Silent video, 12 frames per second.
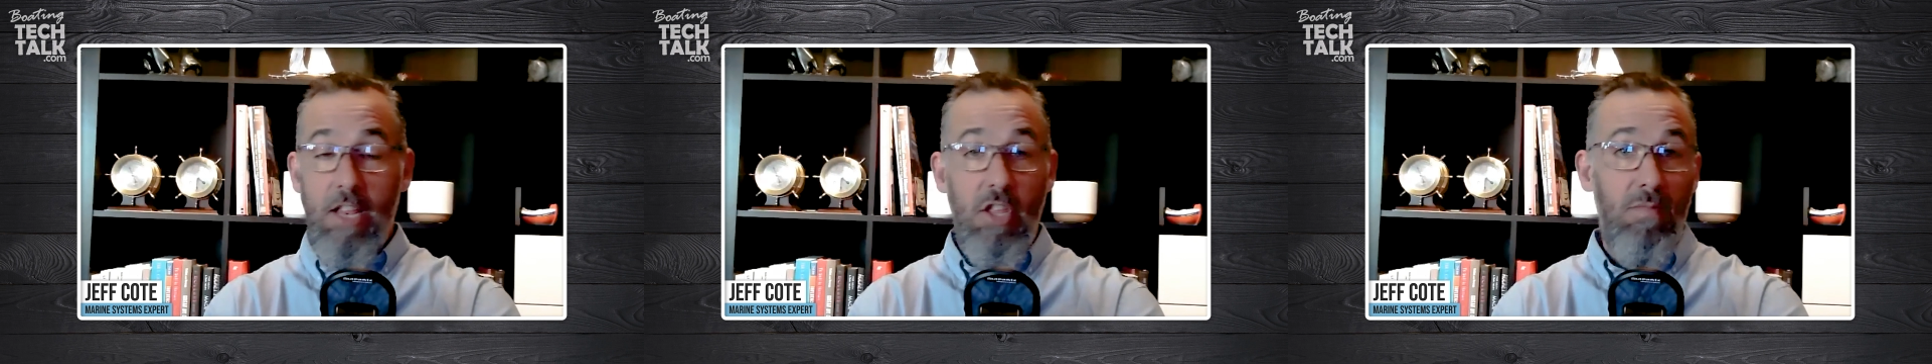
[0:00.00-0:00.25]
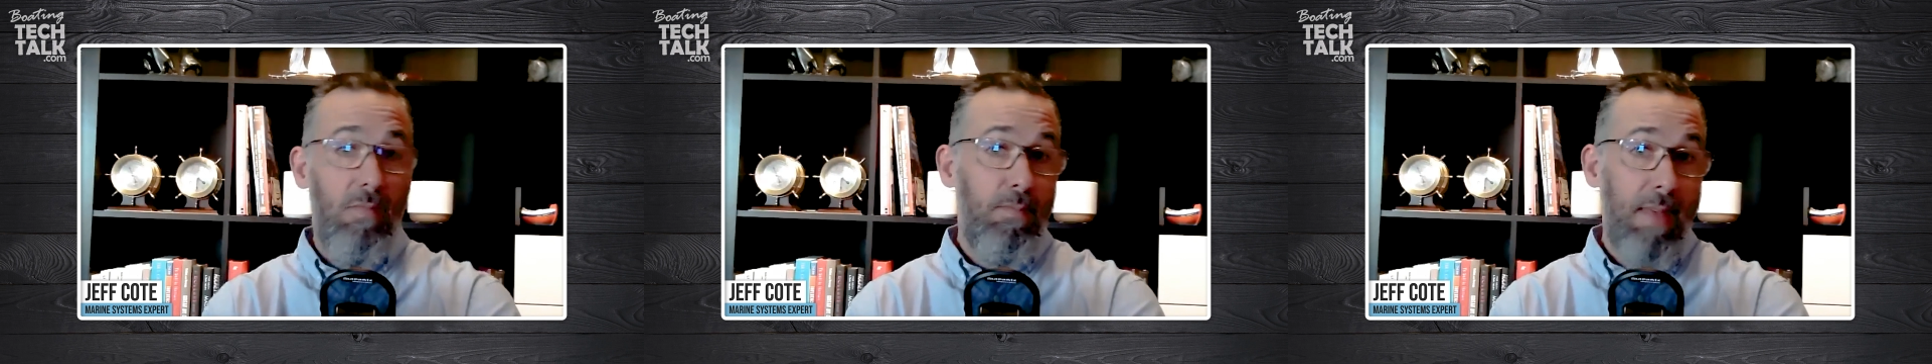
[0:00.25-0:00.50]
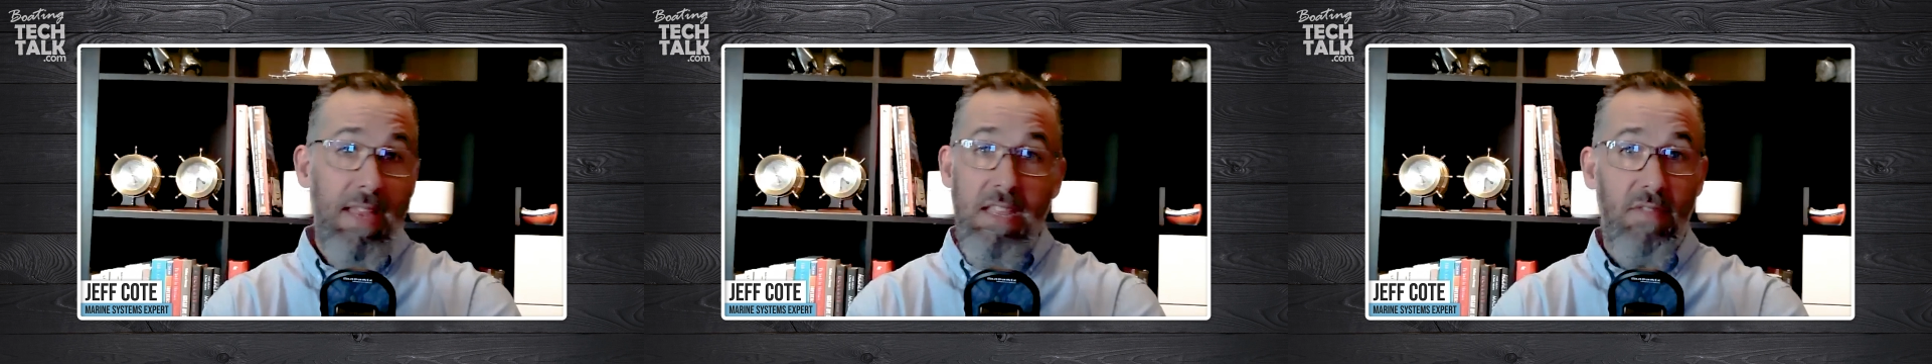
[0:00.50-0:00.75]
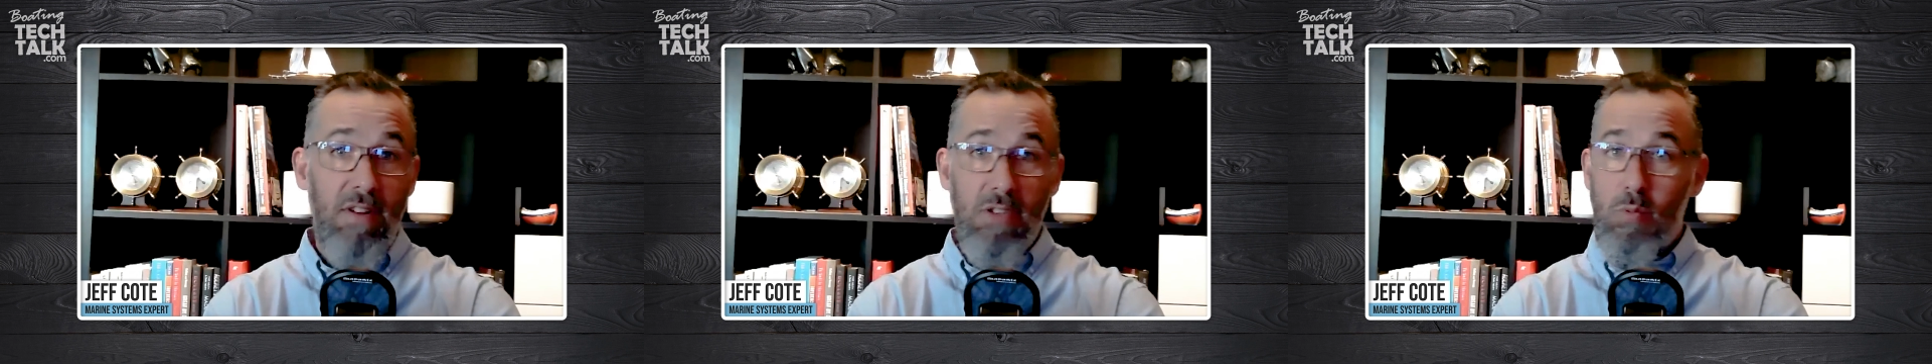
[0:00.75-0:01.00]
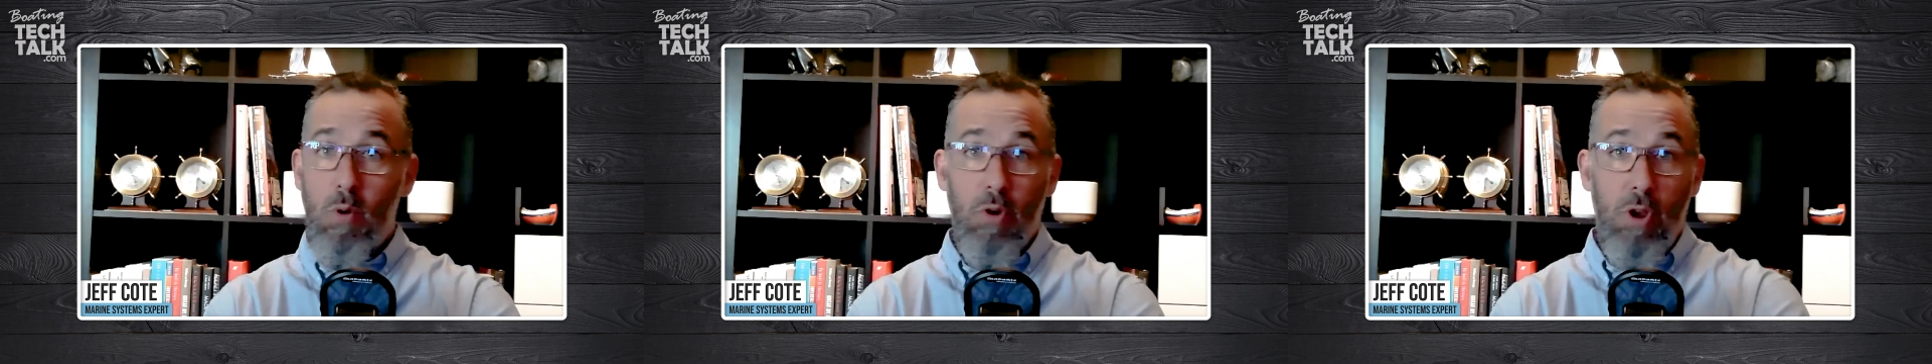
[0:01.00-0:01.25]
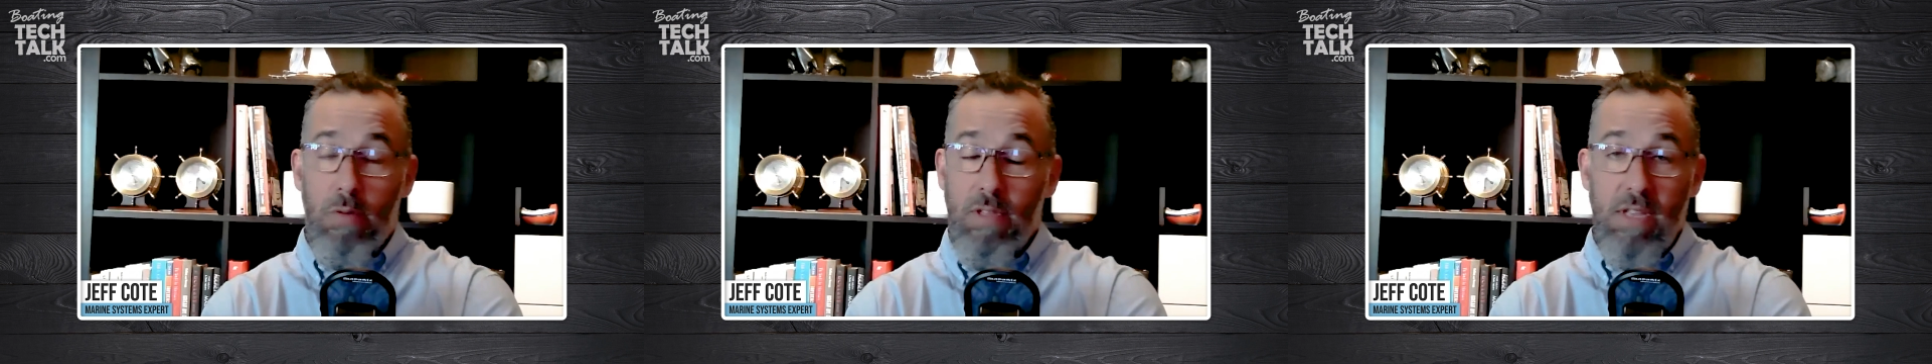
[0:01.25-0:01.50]
And many of us
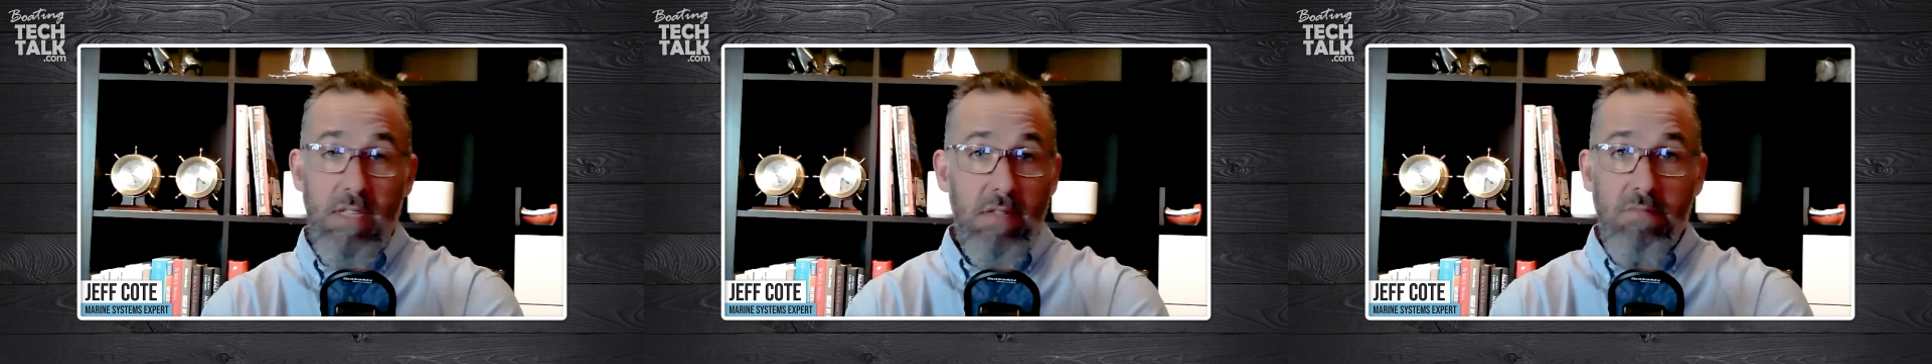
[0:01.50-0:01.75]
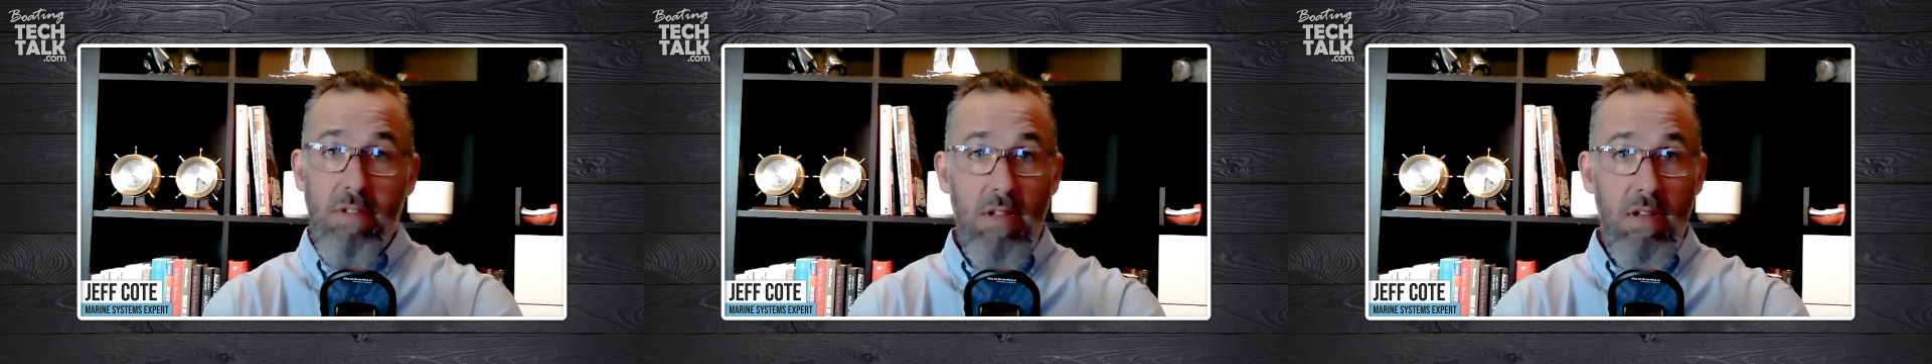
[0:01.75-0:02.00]
won't know this